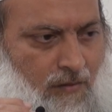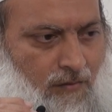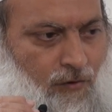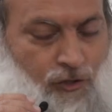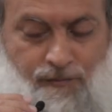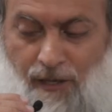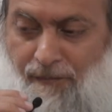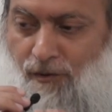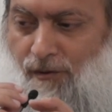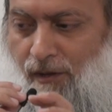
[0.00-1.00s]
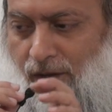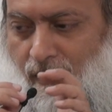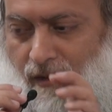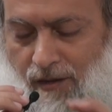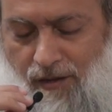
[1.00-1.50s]
Of course, people,
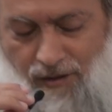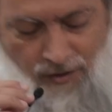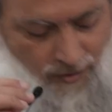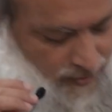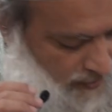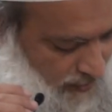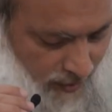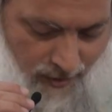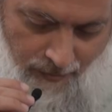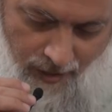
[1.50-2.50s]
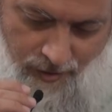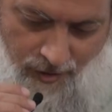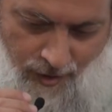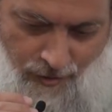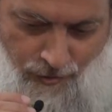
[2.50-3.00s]
you know, as I
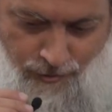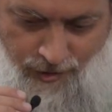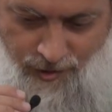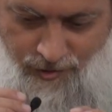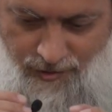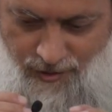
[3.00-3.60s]
mentioned, they use this